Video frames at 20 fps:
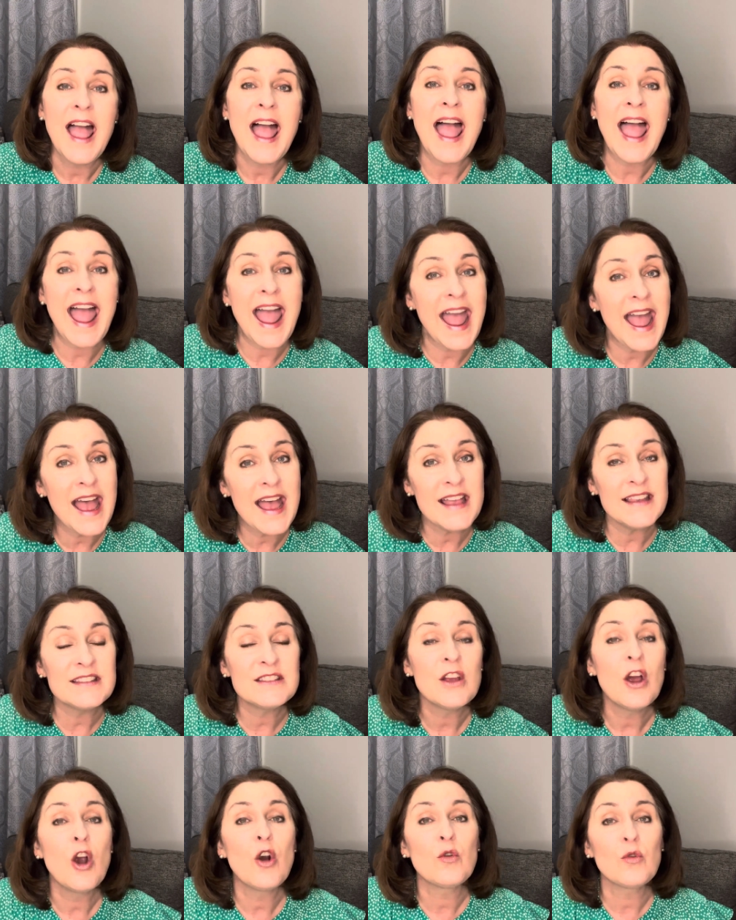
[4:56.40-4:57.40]
as
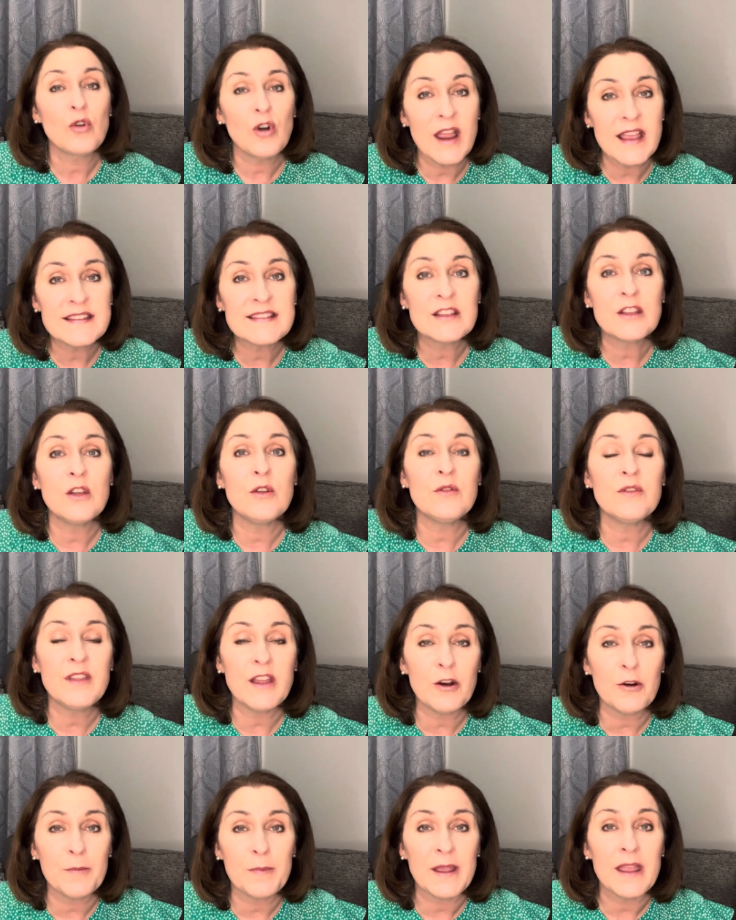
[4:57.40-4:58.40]
rescue
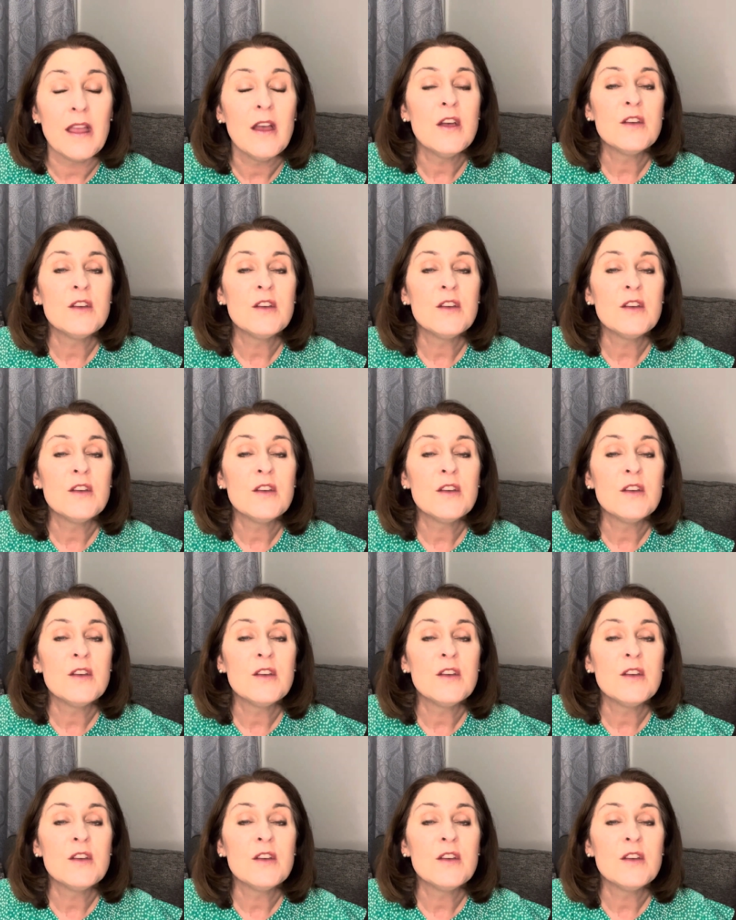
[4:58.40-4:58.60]
therapy.